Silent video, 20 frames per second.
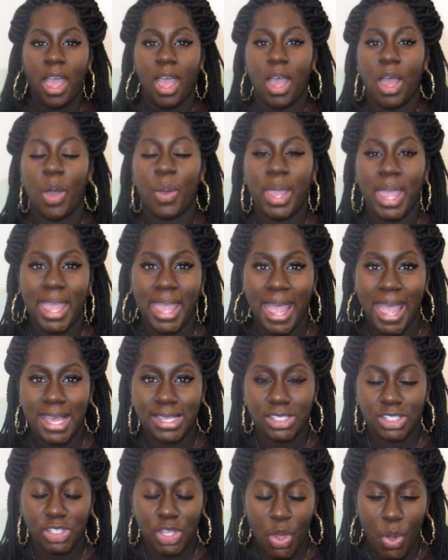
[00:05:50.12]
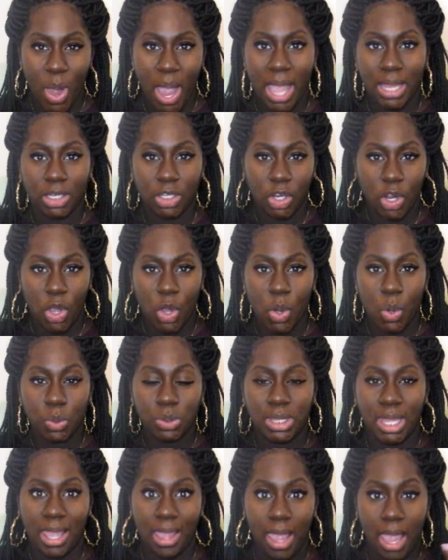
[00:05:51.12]
Okay, guys, so I know
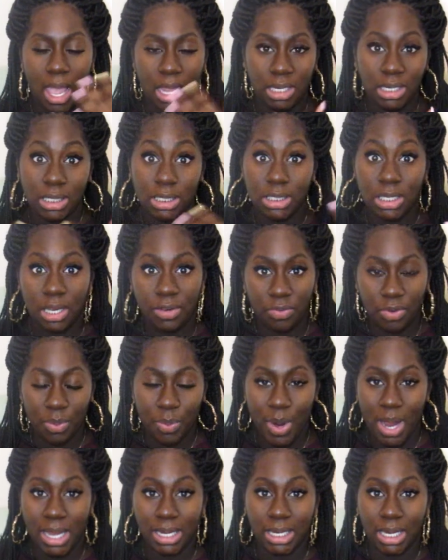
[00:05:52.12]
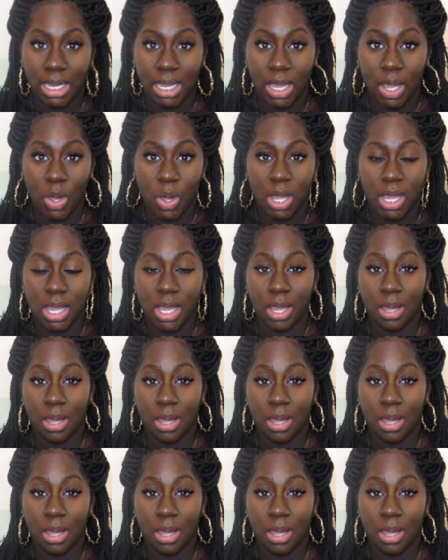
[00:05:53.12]
that I look different right now.